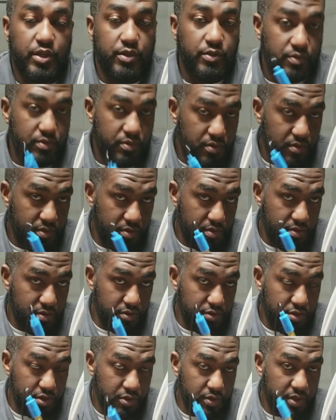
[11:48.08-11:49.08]
So
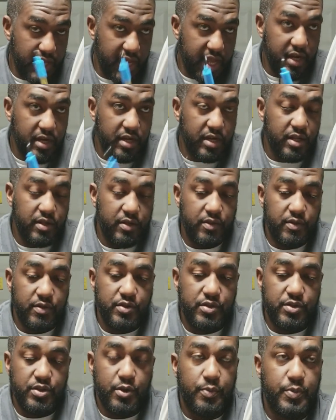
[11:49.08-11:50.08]
do get
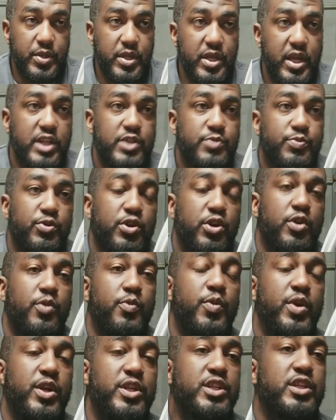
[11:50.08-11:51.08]
your pH
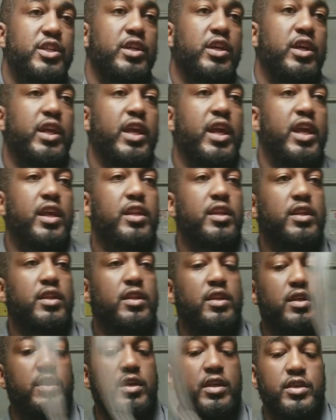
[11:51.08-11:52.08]
probe, which
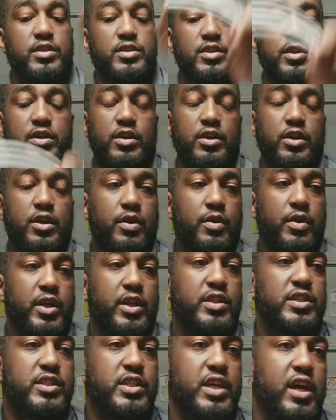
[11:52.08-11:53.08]
again is going to
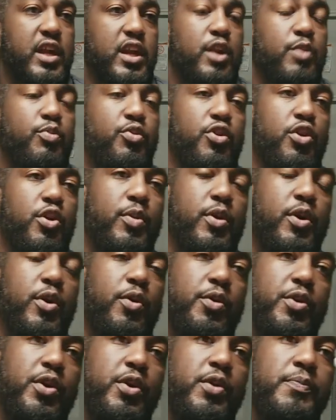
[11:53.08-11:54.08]
go inside of the probe